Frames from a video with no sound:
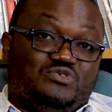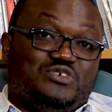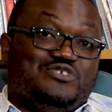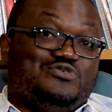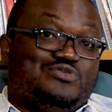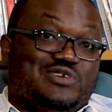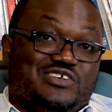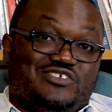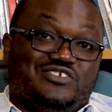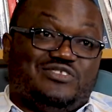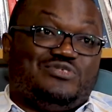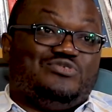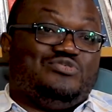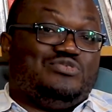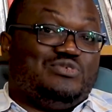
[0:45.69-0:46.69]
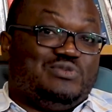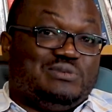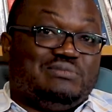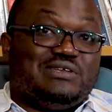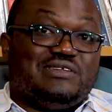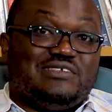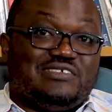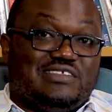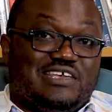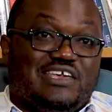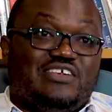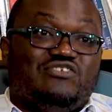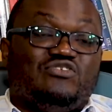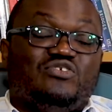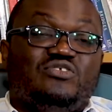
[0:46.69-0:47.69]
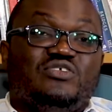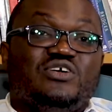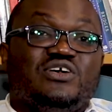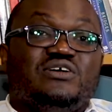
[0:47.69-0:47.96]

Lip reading: resurrection to the woman is an angel.